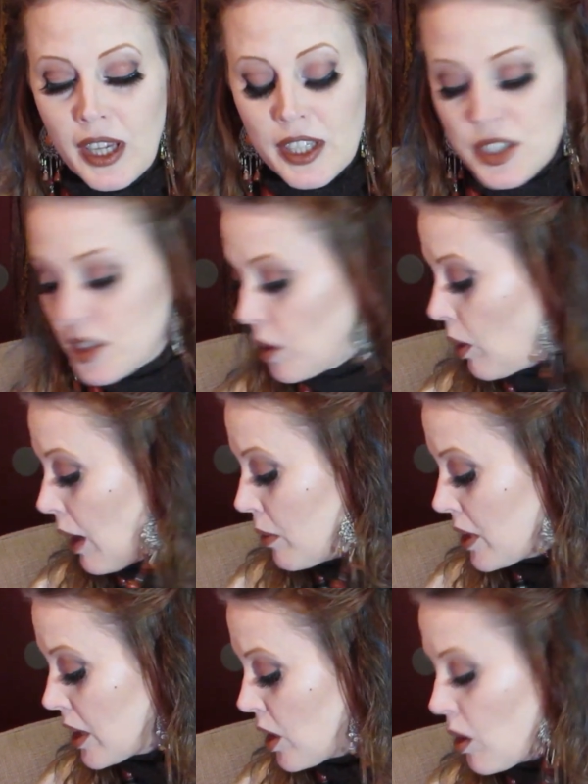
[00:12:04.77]
So I
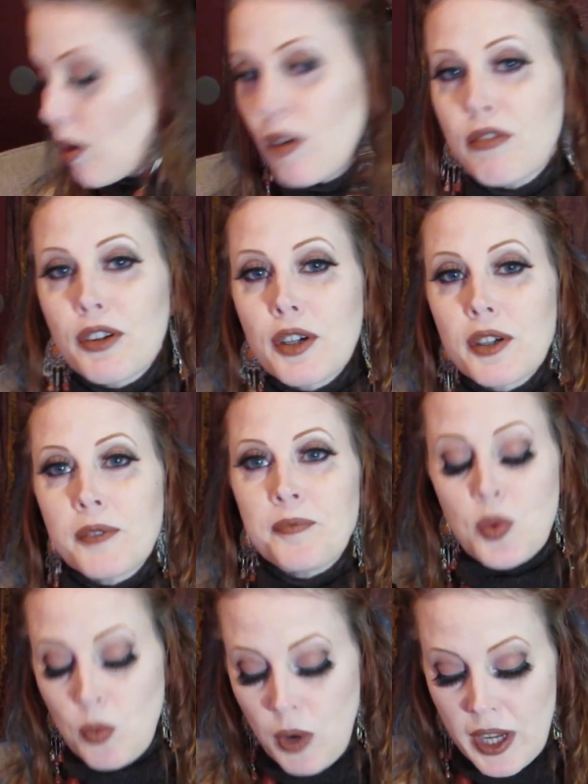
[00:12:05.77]
want to go over
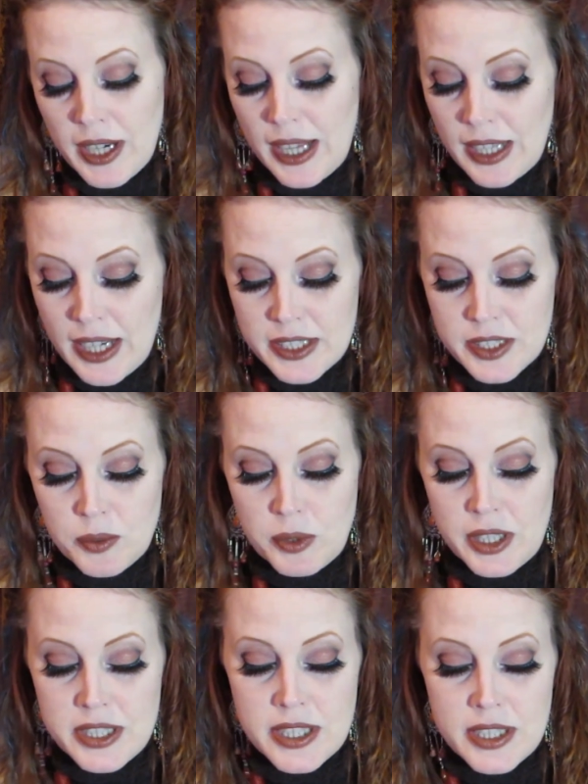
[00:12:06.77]
what I liked and what
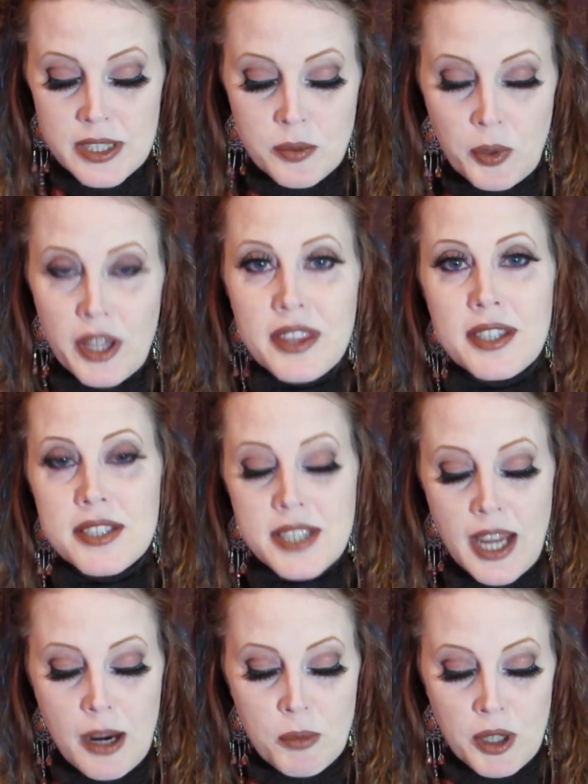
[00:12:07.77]
I didn't with this
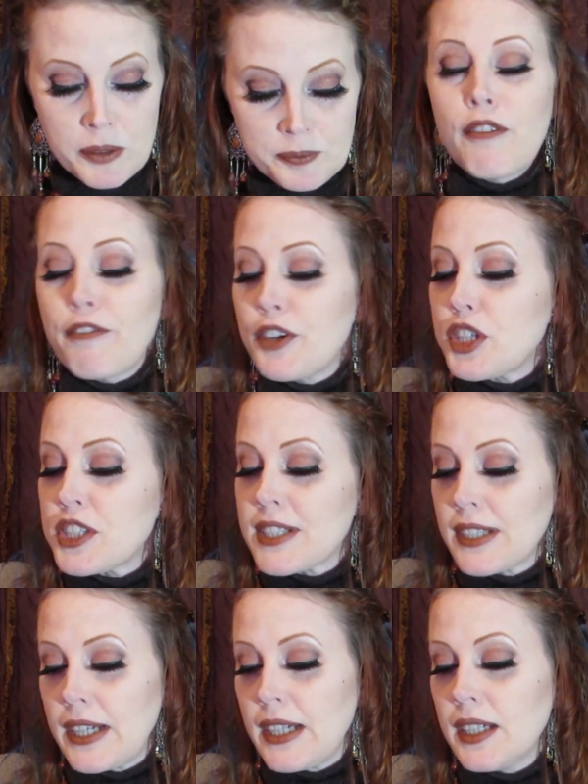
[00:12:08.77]
camera.
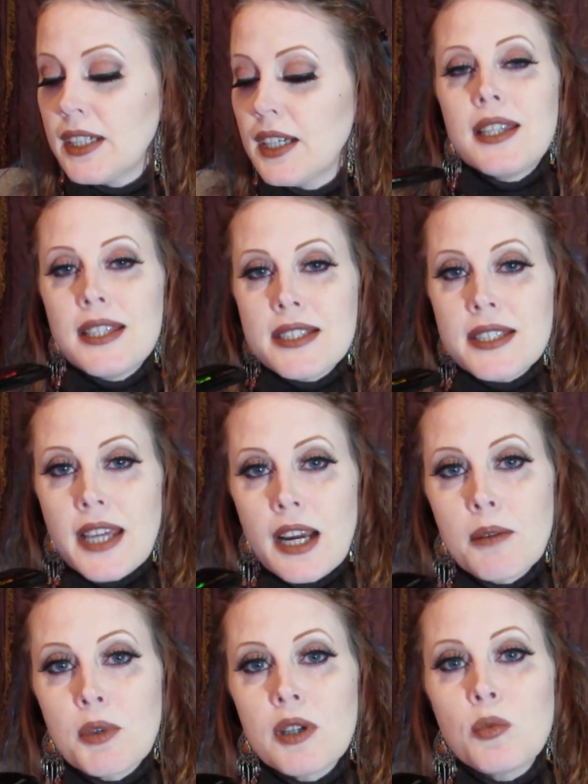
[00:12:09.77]
Firstly, this
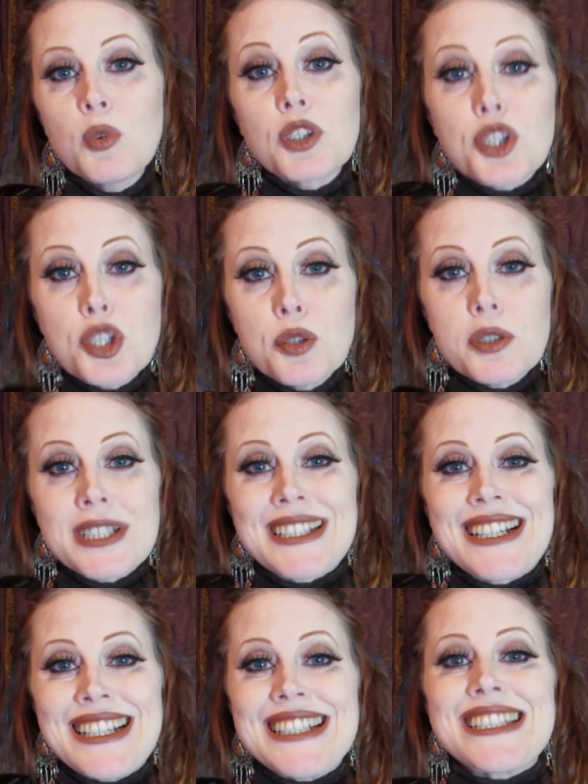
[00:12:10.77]
camera will shoot
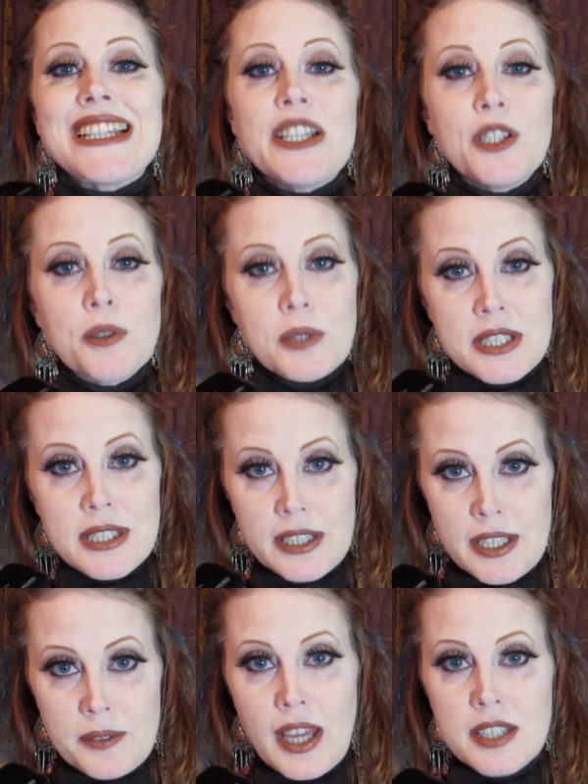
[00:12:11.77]

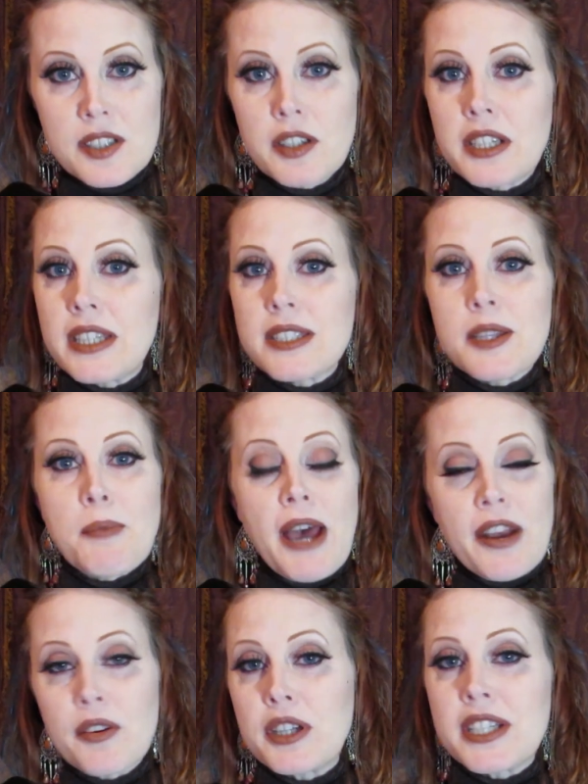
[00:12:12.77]
continuously as long as the
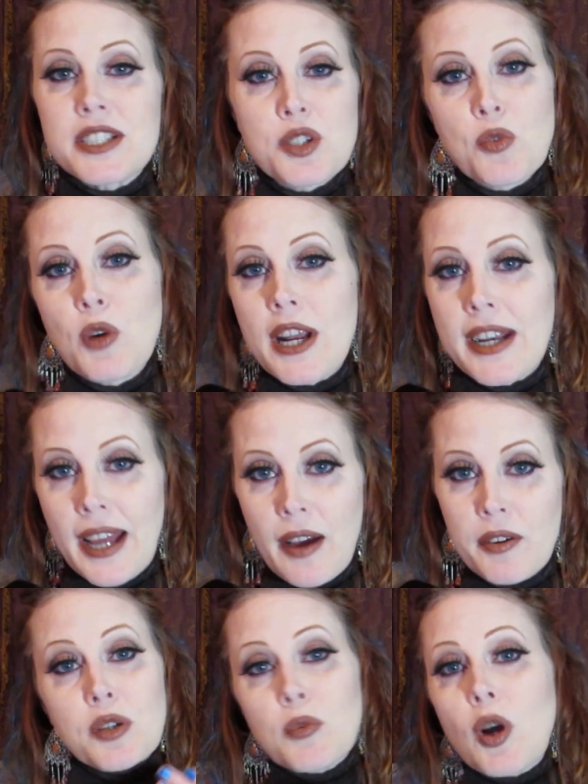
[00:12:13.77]
battery doesn't run down.
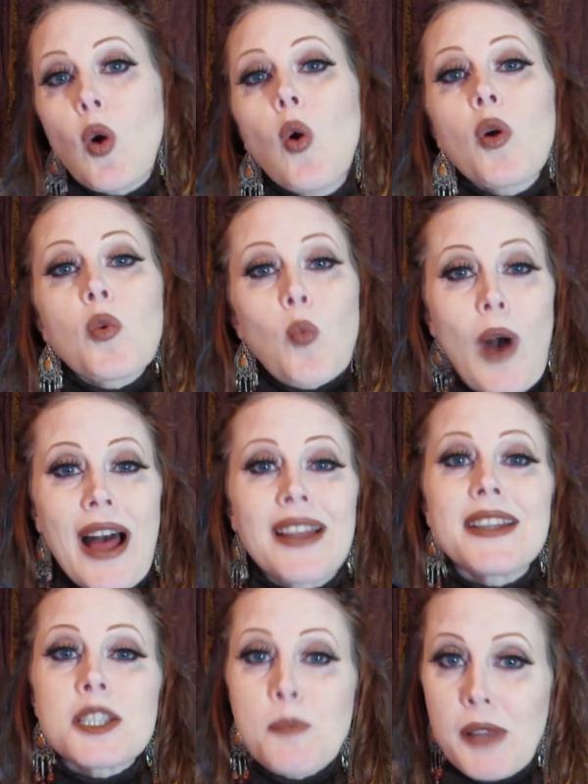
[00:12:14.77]
It can record while
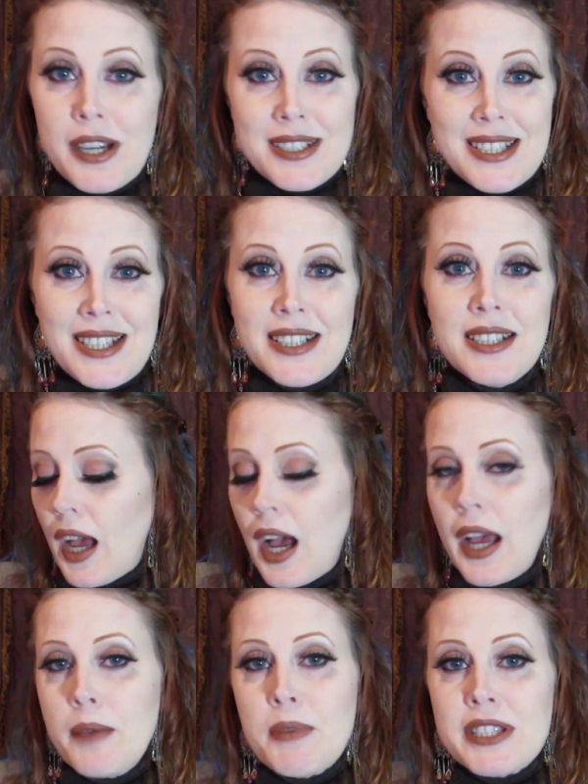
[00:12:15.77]
it's plugged in.
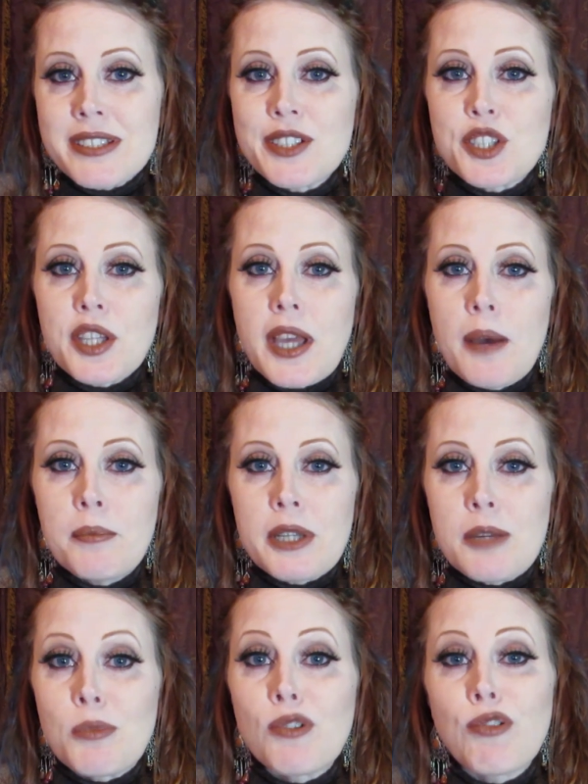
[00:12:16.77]
I messaged the
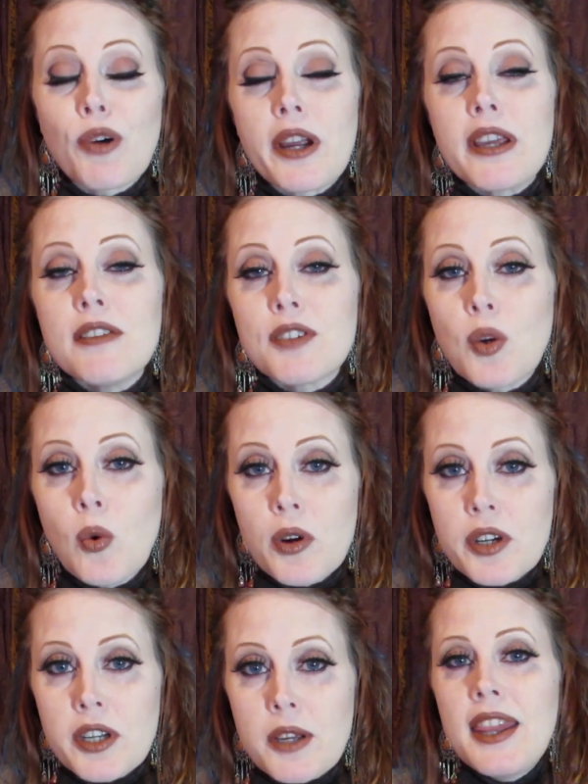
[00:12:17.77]
company before I even
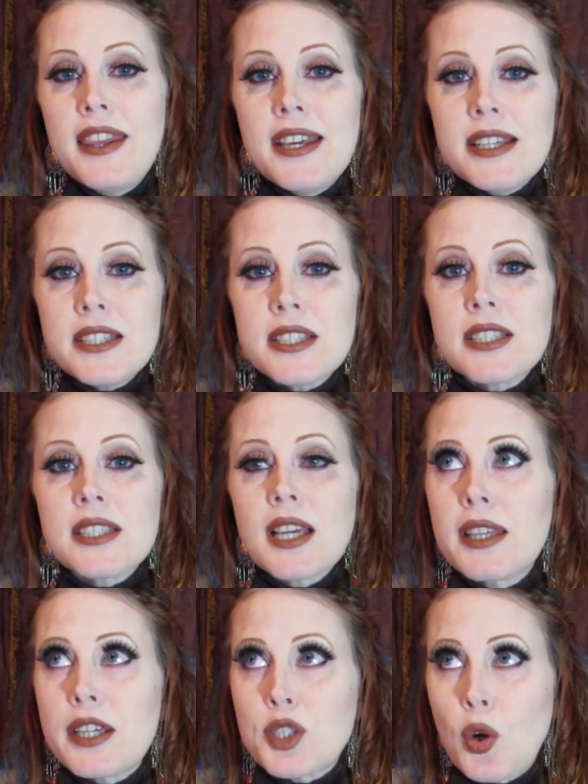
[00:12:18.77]
ordered it. This,
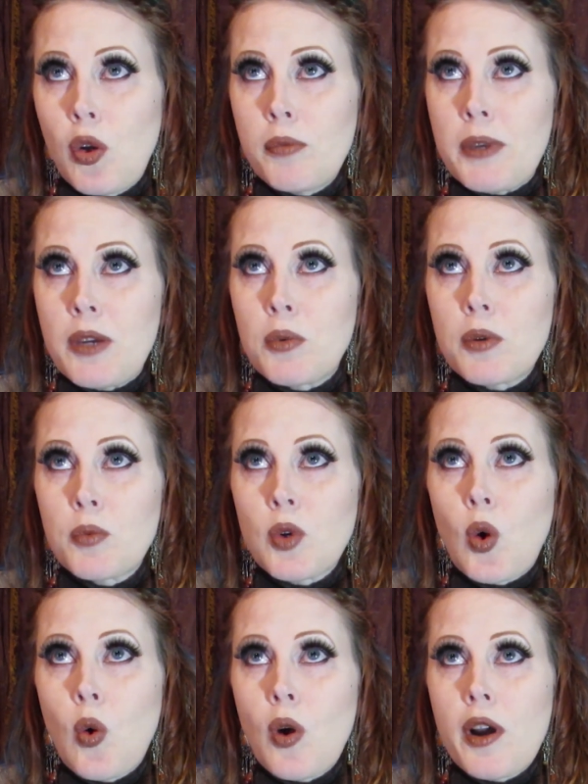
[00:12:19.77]
they told me, would
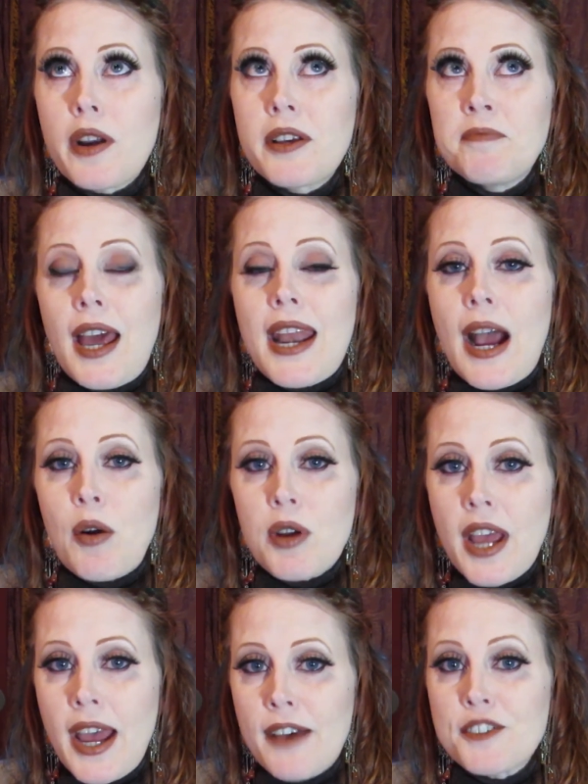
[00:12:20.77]
record an hour and a
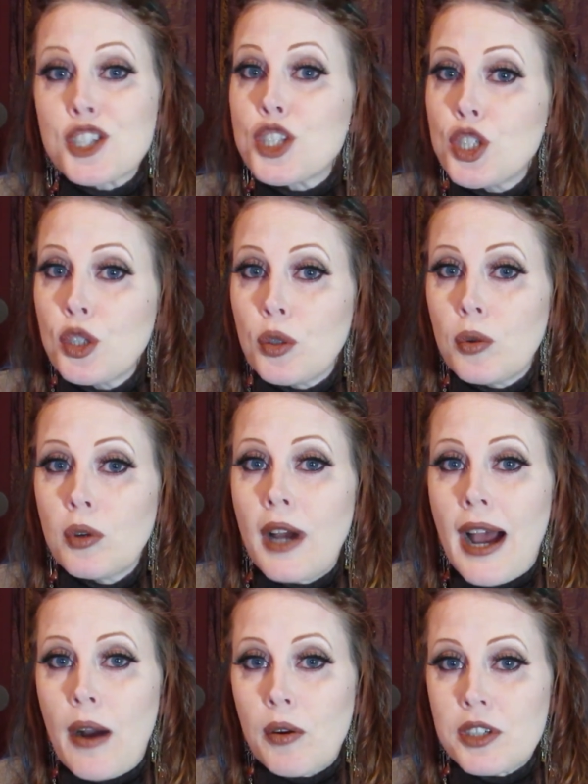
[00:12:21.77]
half to 2
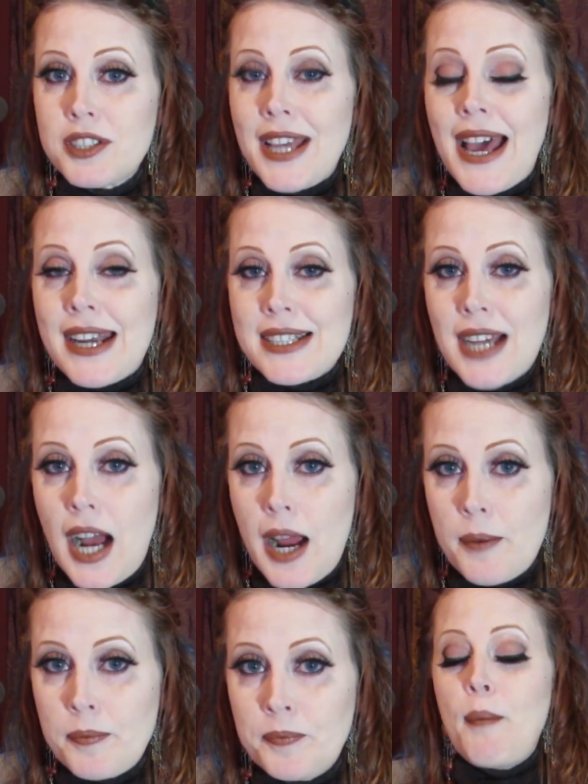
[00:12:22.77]
hours at a
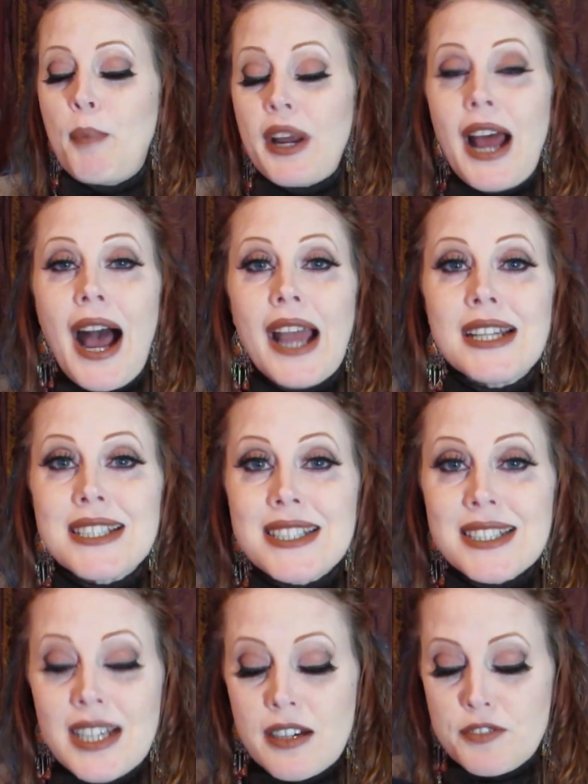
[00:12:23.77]
time. But I
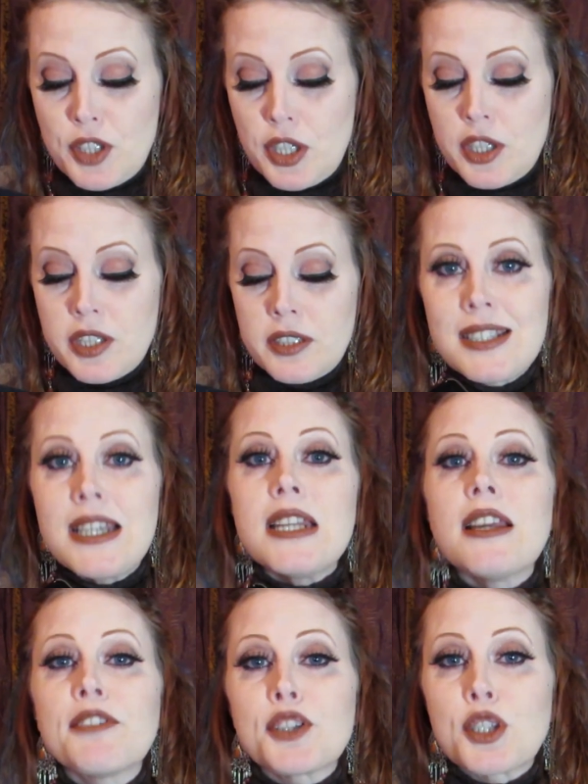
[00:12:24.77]
discovered it
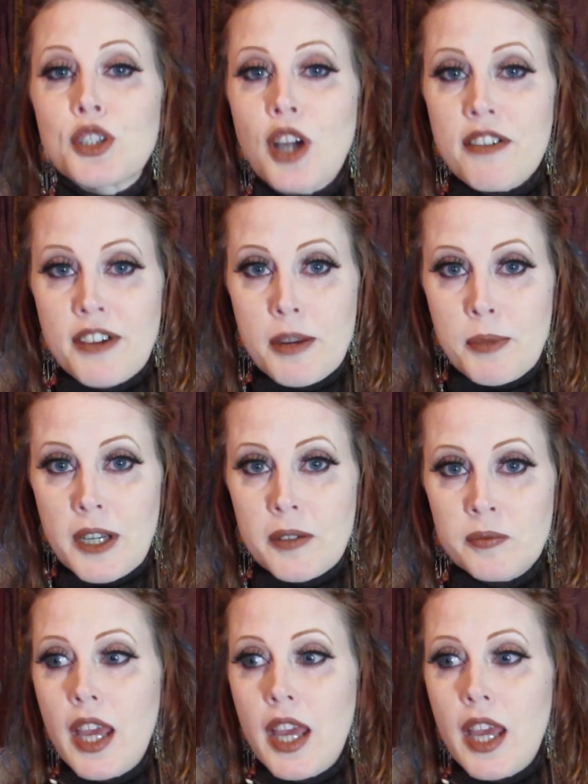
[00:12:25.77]
never turned off on me.